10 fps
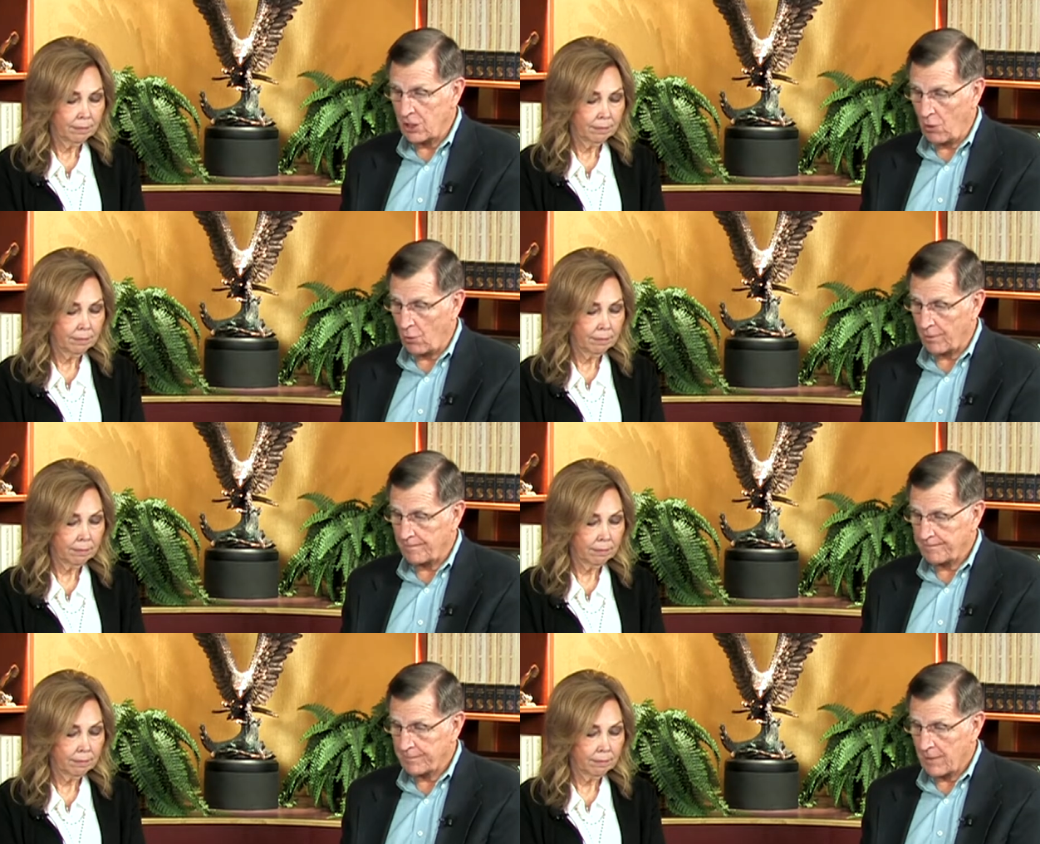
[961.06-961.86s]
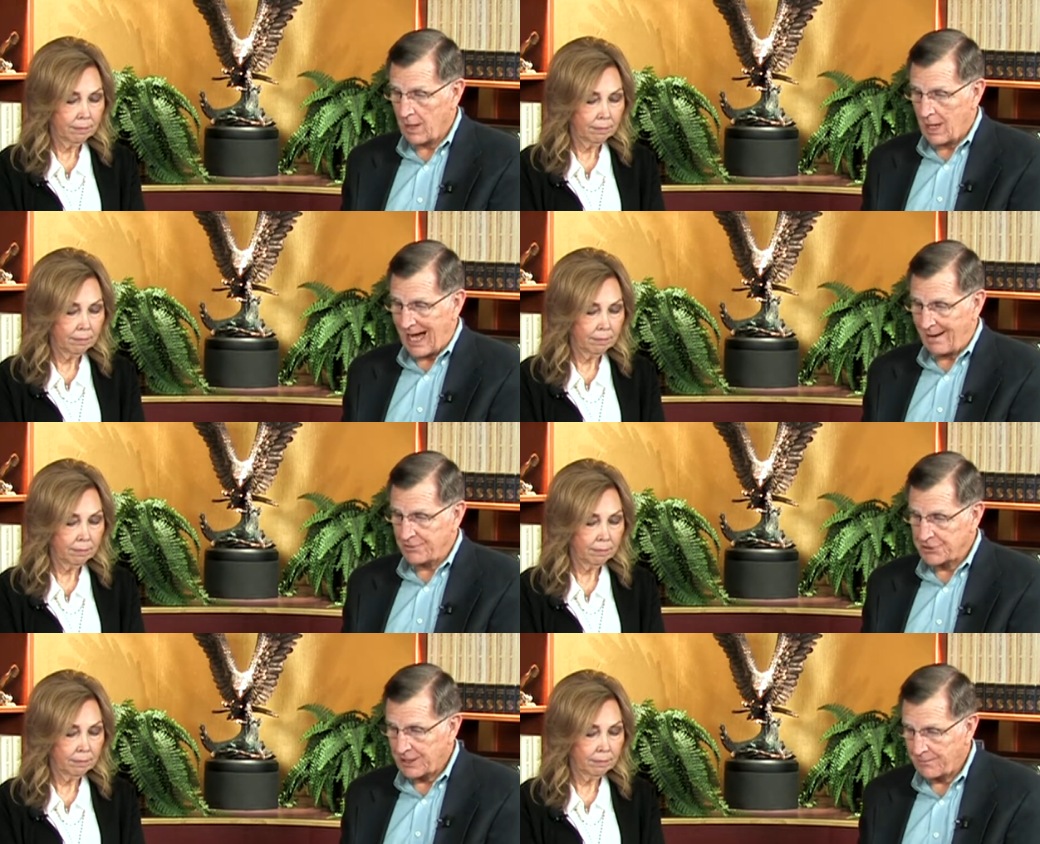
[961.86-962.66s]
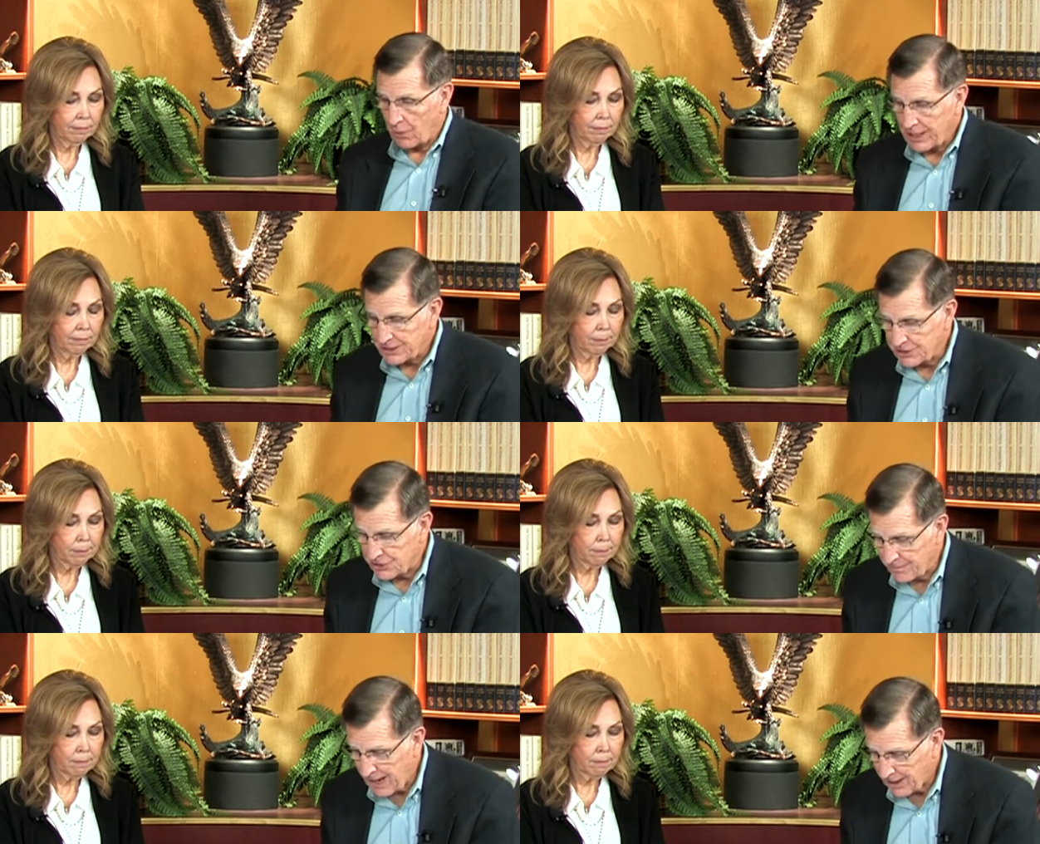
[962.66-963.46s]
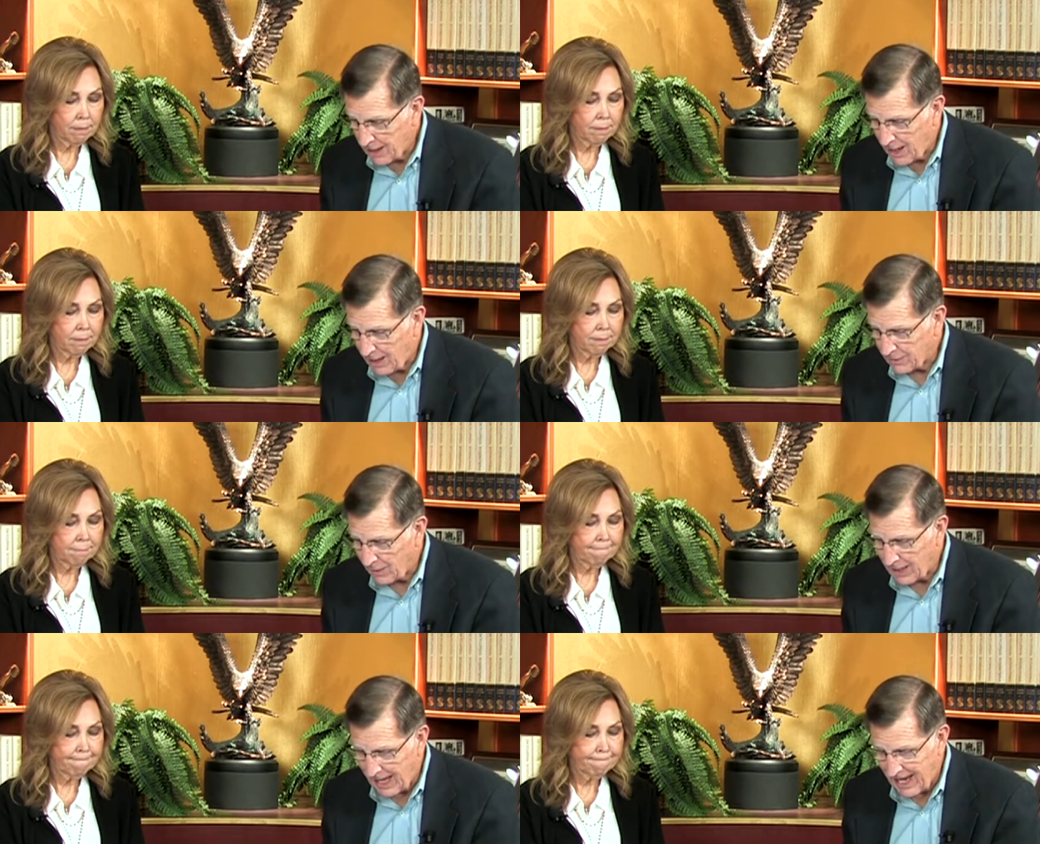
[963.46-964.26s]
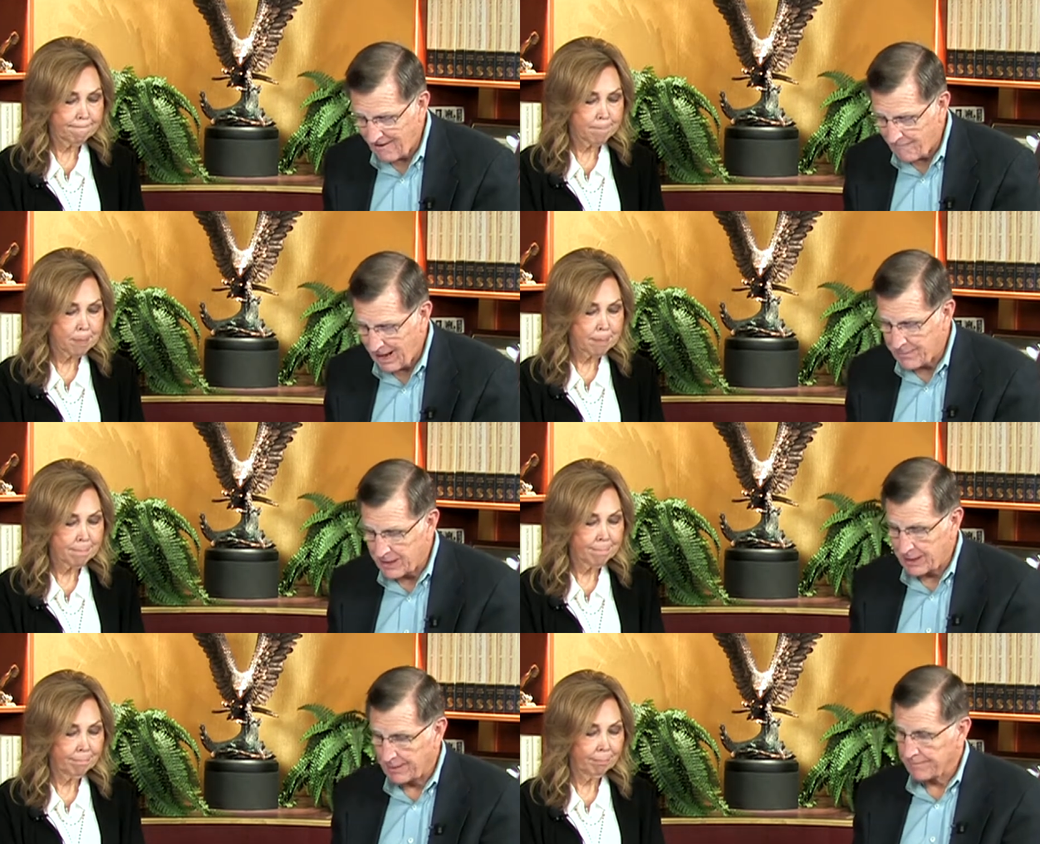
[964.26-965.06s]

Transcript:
Speaker 1: the Lord. I will sing praises to my God while I have my being.